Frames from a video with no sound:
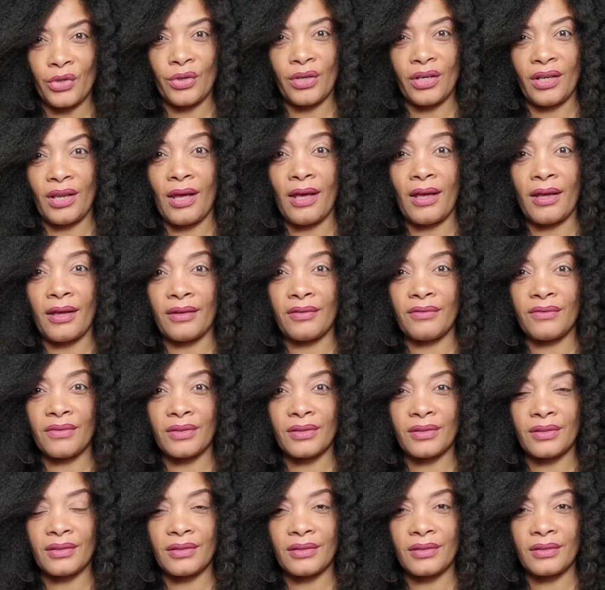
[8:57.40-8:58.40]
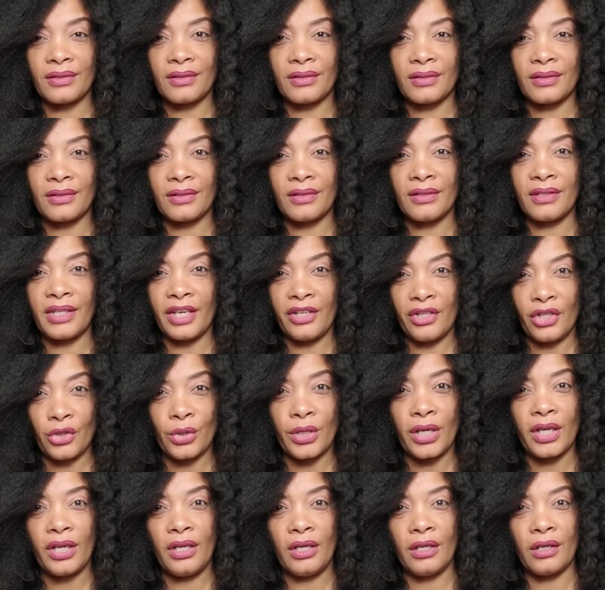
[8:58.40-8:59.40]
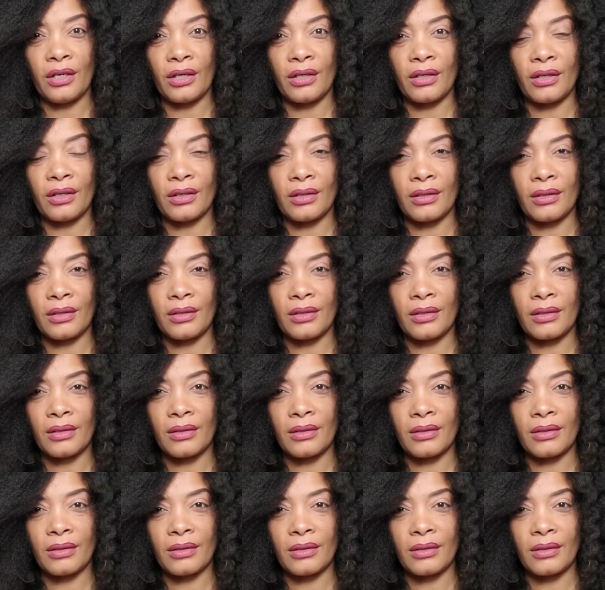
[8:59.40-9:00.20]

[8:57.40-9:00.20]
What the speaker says: that you're alive, that you're here?